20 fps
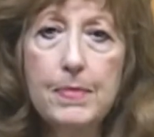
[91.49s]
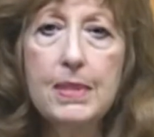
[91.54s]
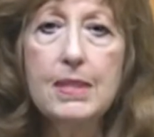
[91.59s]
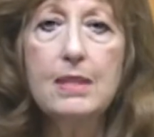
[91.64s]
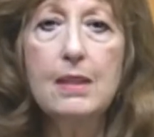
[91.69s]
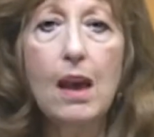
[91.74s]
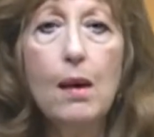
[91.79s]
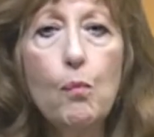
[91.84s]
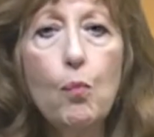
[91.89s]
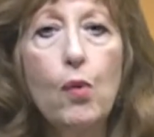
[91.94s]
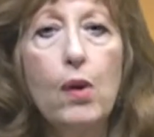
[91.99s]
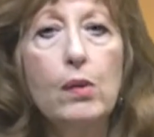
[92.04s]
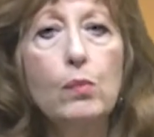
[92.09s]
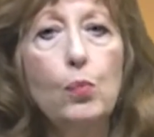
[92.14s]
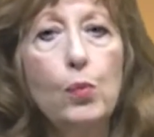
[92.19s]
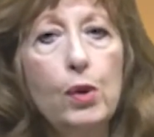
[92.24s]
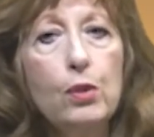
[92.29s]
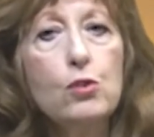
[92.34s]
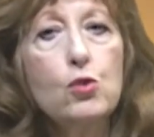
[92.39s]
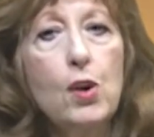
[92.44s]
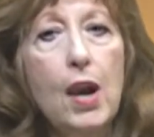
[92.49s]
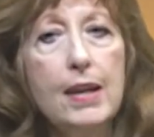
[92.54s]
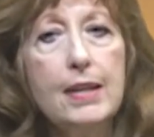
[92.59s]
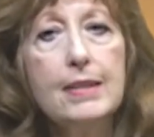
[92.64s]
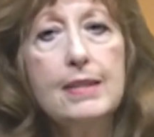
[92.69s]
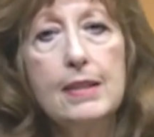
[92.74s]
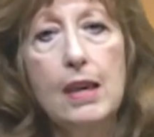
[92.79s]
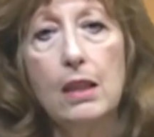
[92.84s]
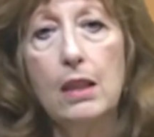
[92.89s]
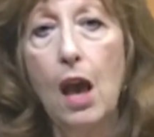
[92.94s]
someone will try
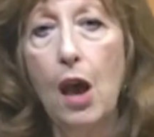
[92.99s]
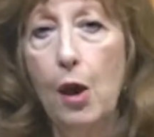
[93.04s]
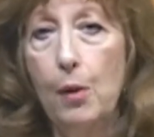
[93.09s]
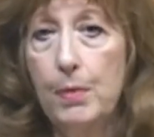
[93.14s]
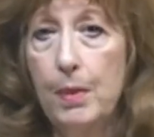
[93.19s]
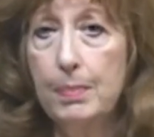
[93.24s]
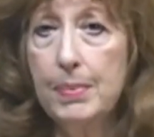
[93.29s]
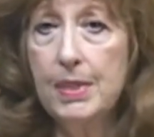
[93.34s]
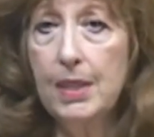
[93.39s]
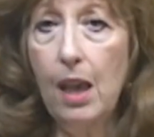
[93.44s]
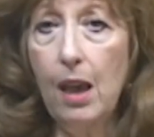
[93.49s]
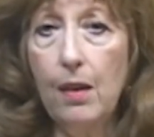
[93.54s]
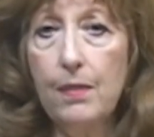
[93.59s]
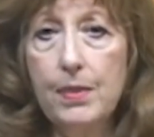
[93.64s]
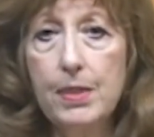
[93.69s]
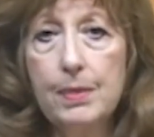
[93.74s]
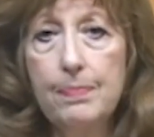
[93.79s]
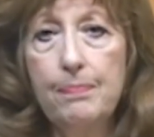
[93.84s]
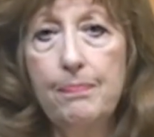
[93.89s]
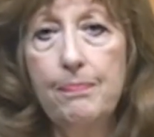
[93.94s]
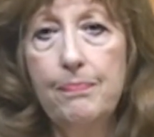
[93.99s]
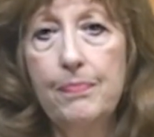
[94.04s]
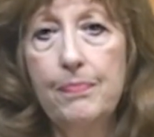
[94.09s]
to sell a home themselves.